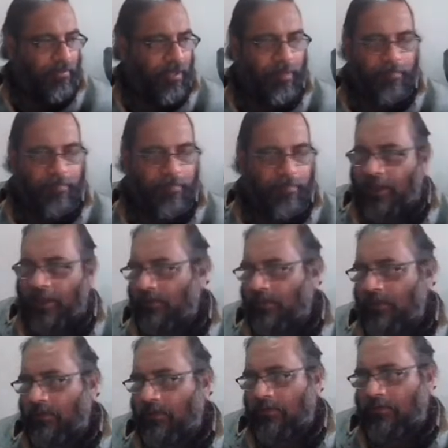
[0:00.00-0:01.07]
applicable
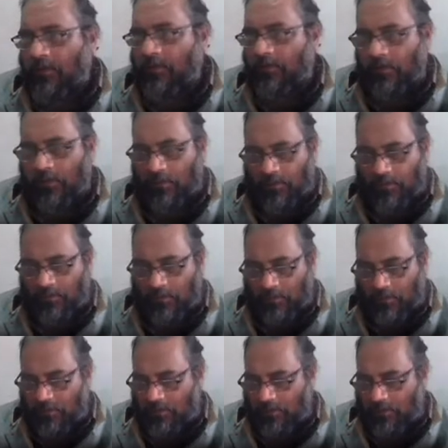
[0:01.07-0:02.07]
throughout the whole course.